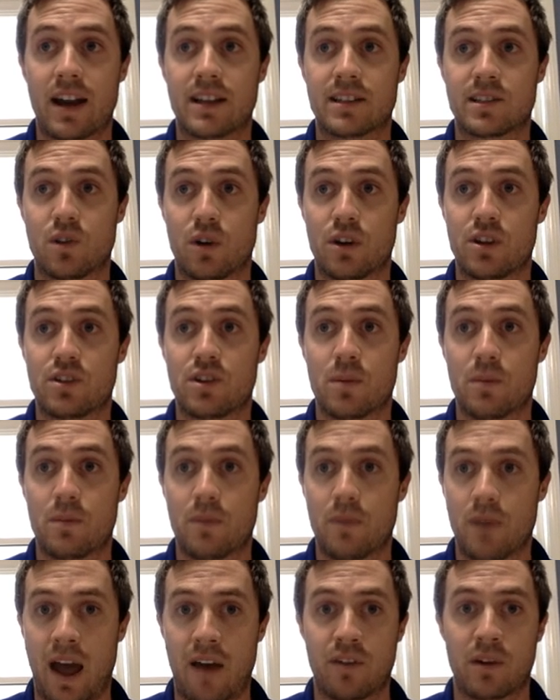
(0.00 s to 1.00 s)
As long as you're
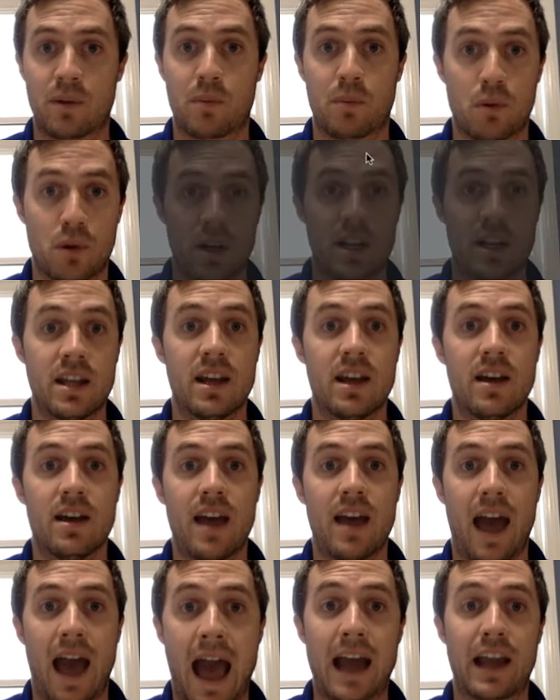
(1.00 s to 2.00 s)
having pretty
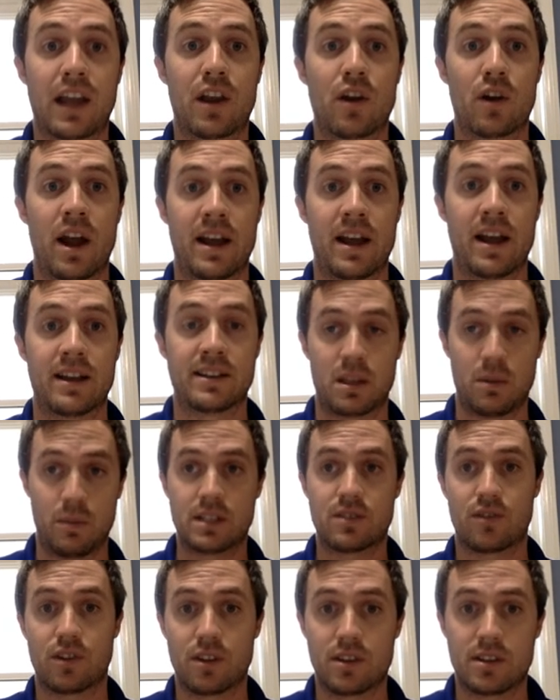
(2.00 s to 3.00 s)
accurate
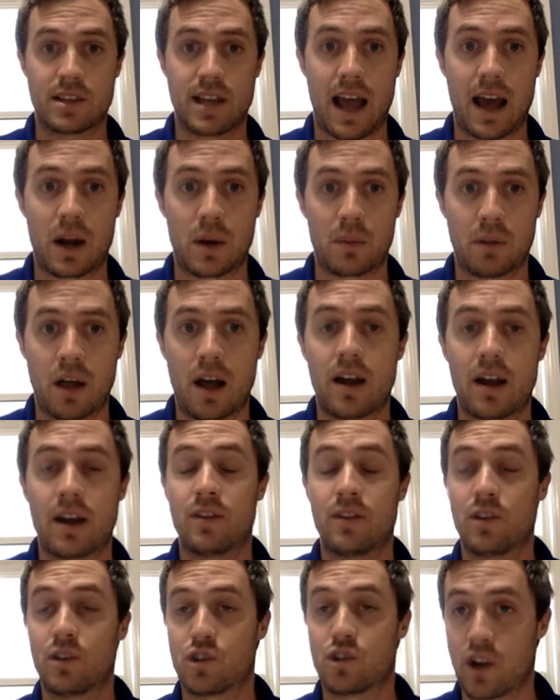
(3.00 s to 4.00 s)
estimates for the scatter plot
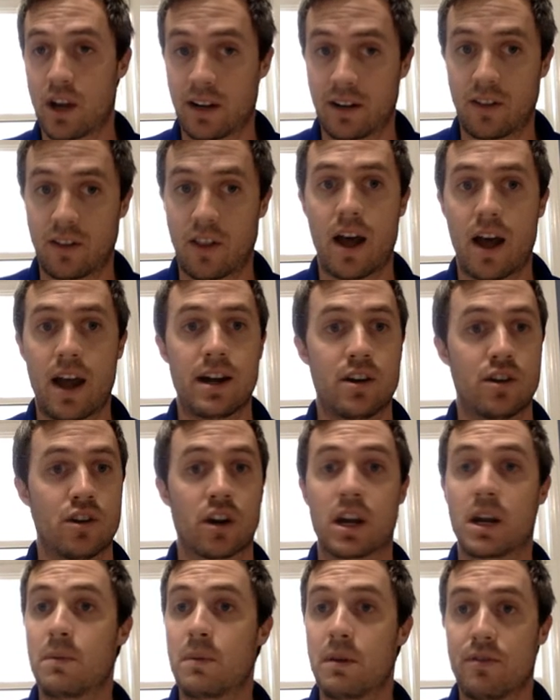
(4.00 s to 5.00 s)
and the trend line, you're
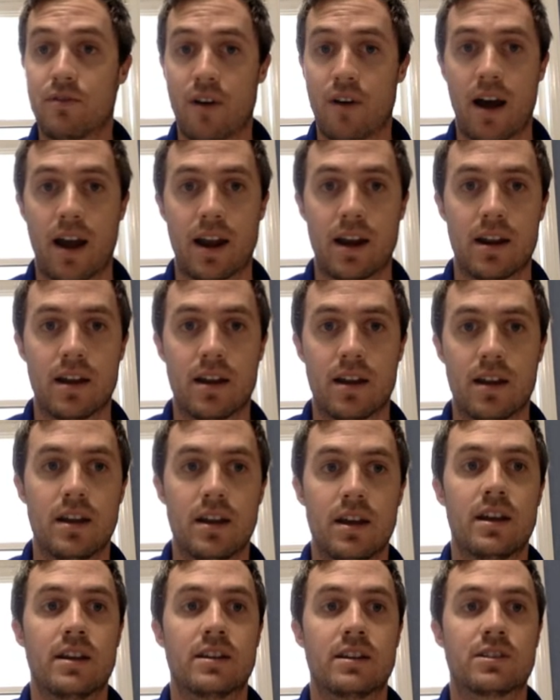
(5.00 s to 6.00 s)
going to be fine.
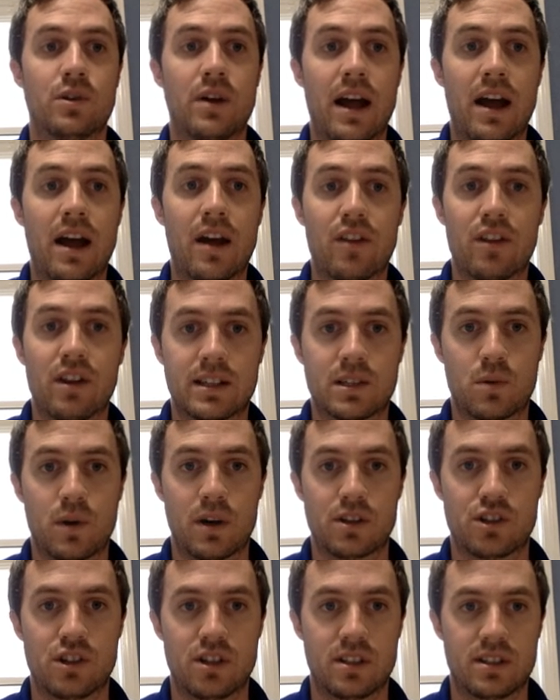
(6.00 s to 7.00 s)
So now the next
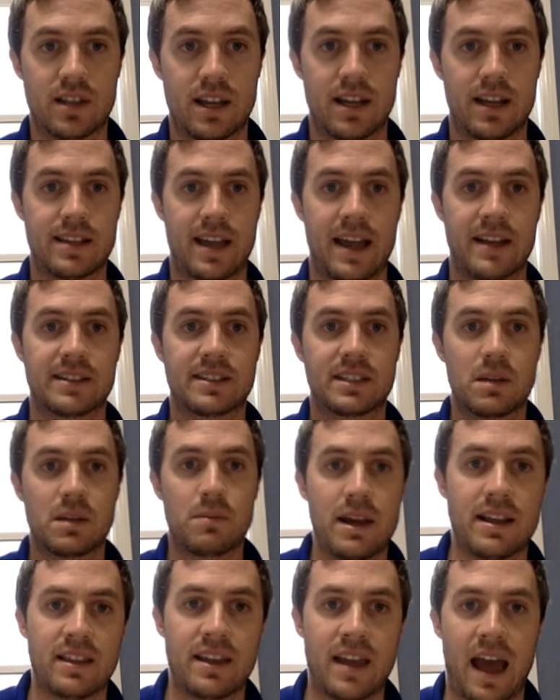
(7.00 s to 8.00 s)
question says,
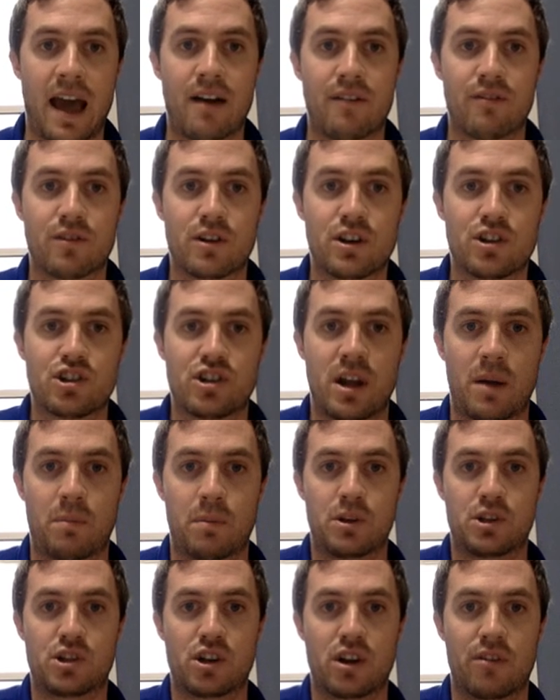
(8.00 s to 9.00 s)
estimate the average
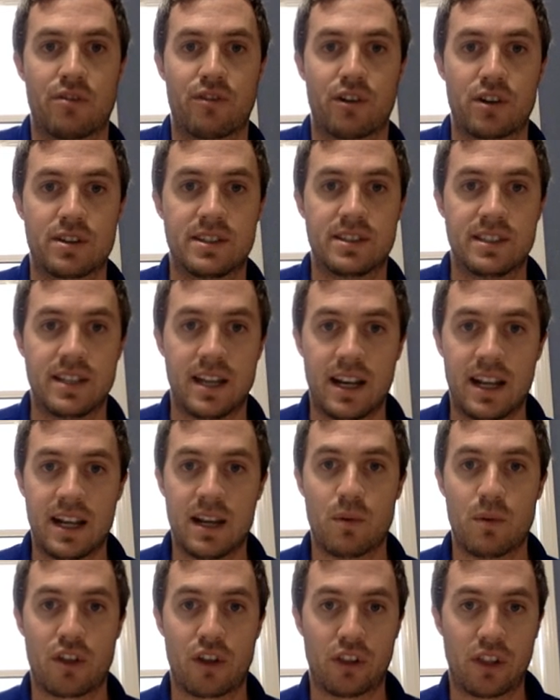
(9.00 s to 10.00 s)
temperature for a city
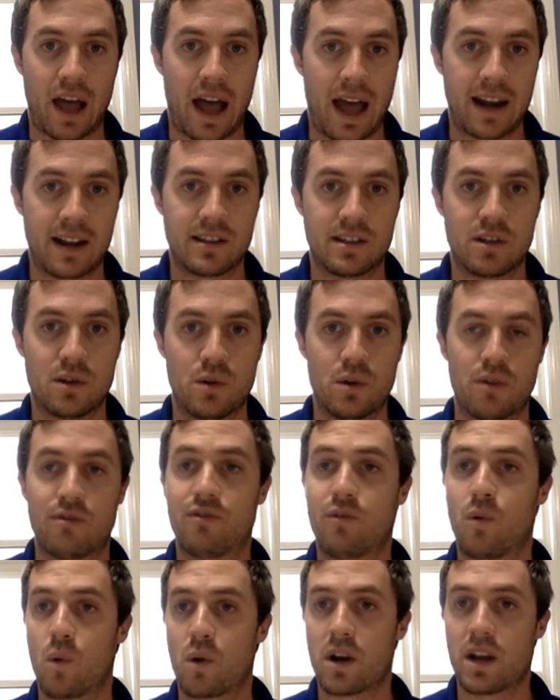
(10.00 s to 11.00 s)
with a latitude of
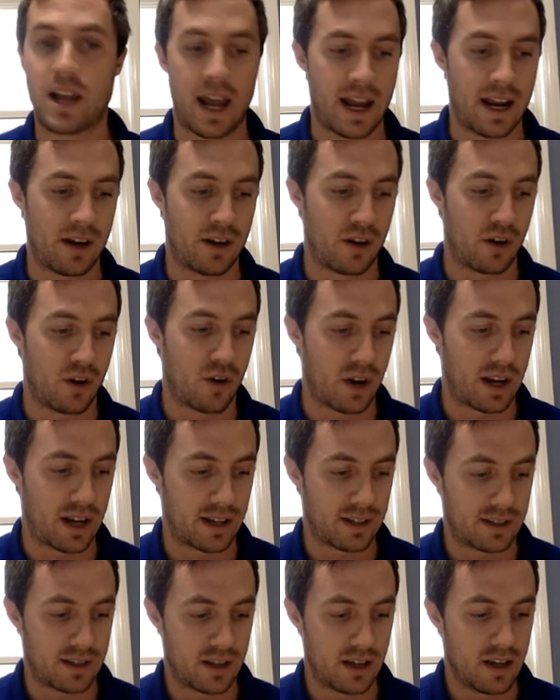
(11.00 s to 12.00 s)
48
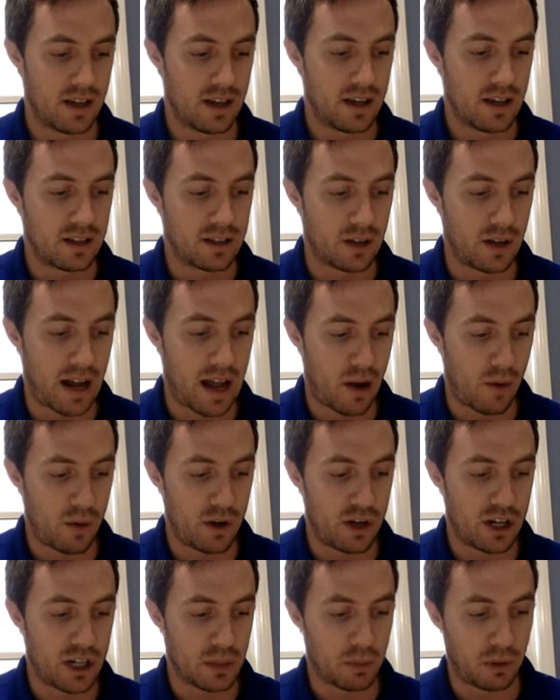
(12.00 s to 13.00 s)
degrees. So now
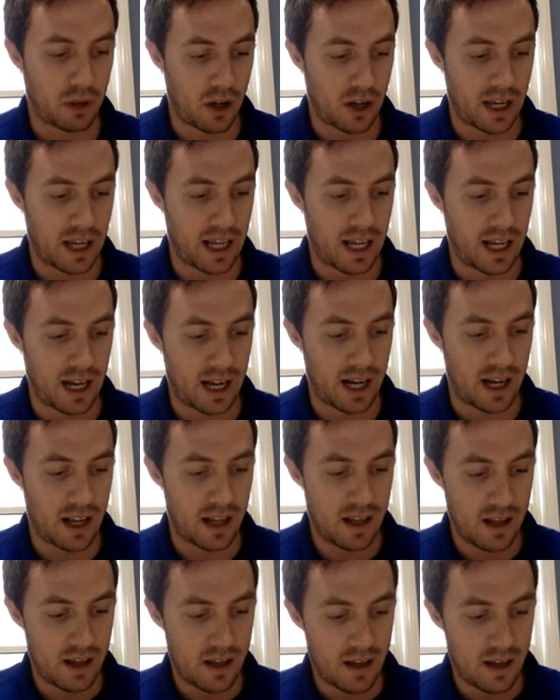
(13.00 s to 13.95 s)
we just plug in